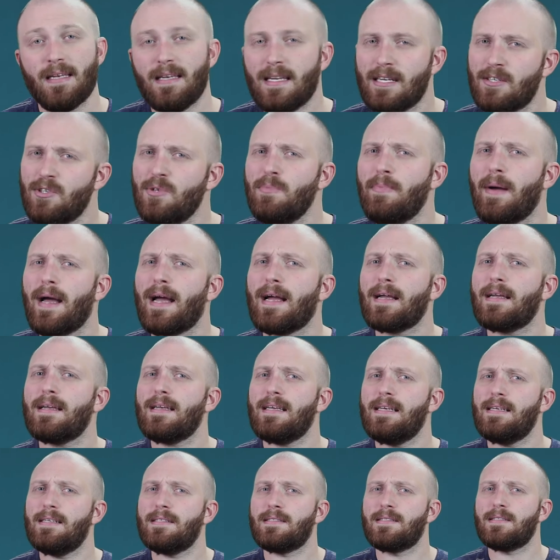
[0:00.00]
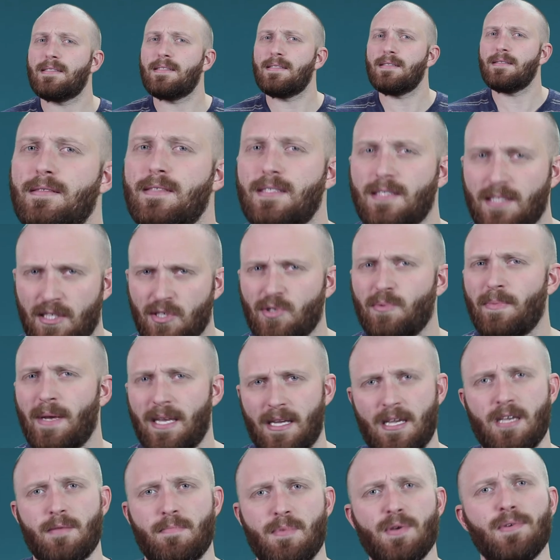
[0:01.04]
Nickelback is still
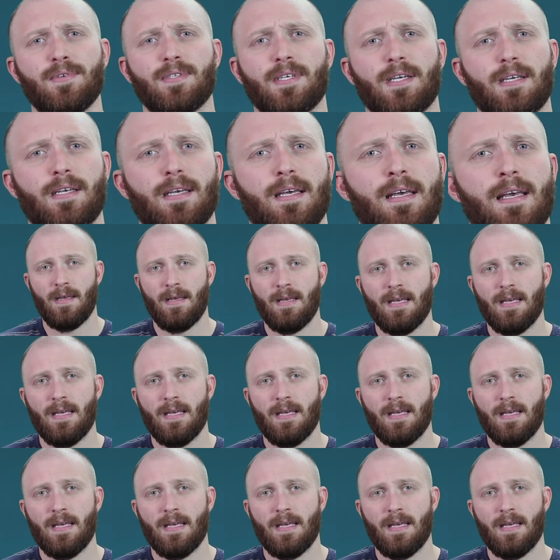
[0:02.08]
making music.